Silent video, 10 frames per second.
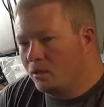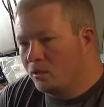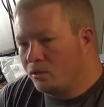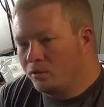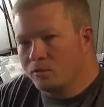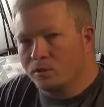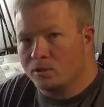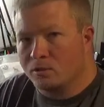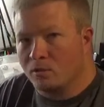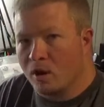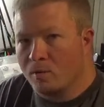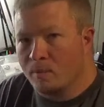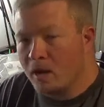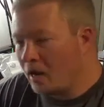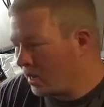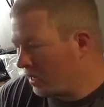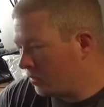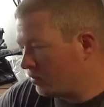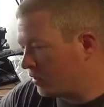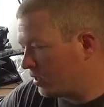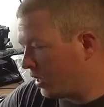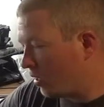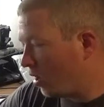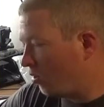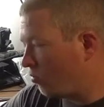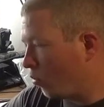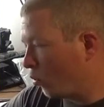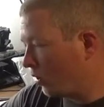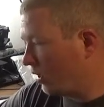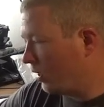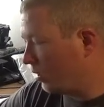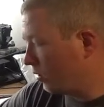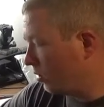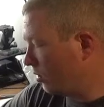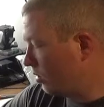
using a scrape I scare off more deer,